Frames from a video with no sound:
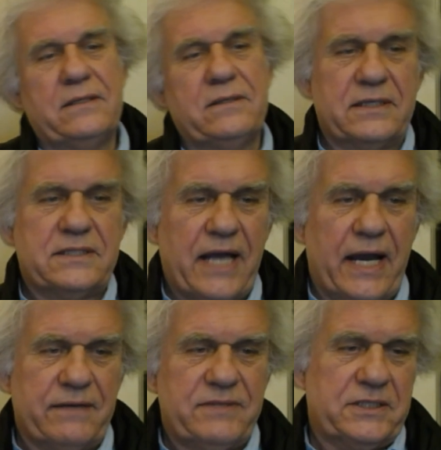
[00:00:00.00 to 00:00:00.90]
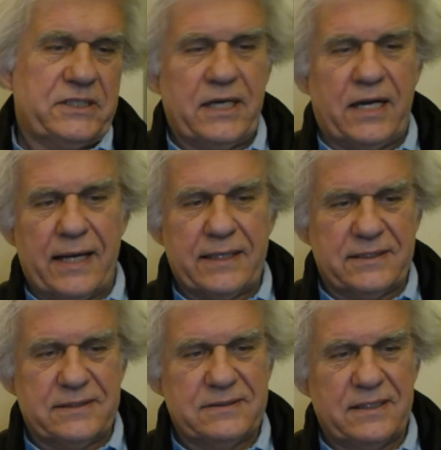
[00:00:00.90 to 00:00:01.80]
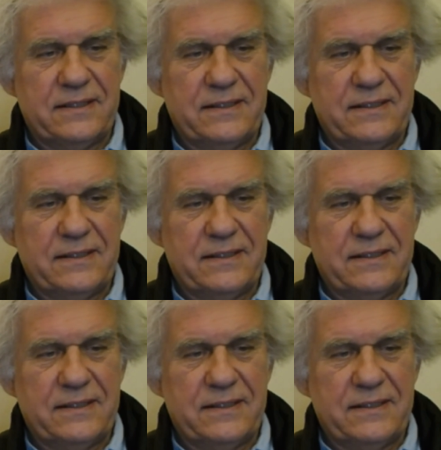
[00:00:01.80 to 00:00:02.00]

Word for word: north side of Chicago,